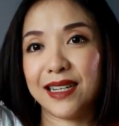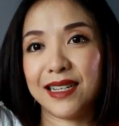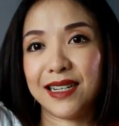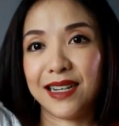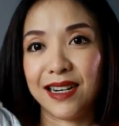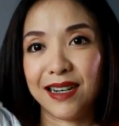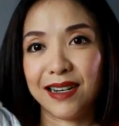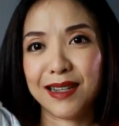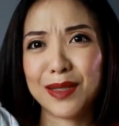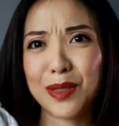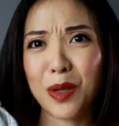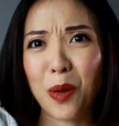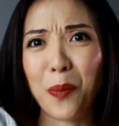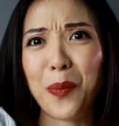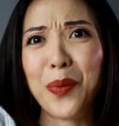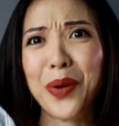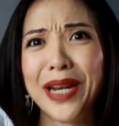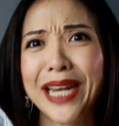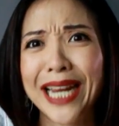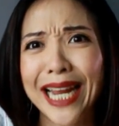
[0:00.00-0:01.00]
Oh, so
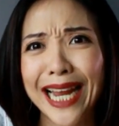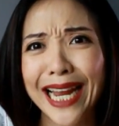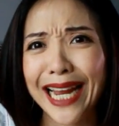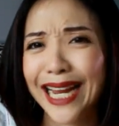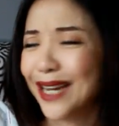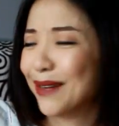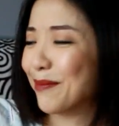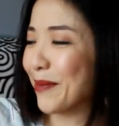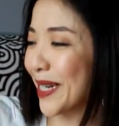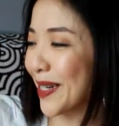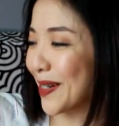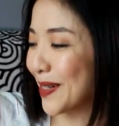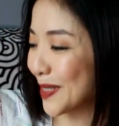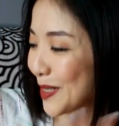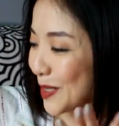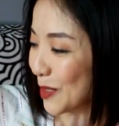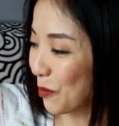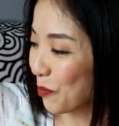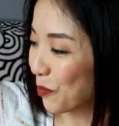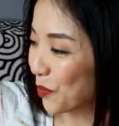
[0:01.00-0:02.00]
pretty. Oh my gosh,
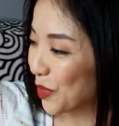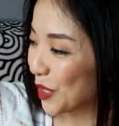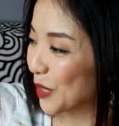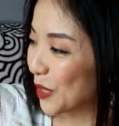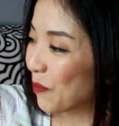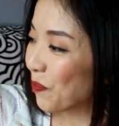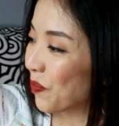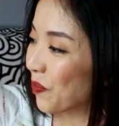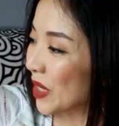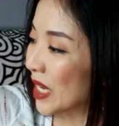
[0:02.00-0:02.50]
it's so pretty.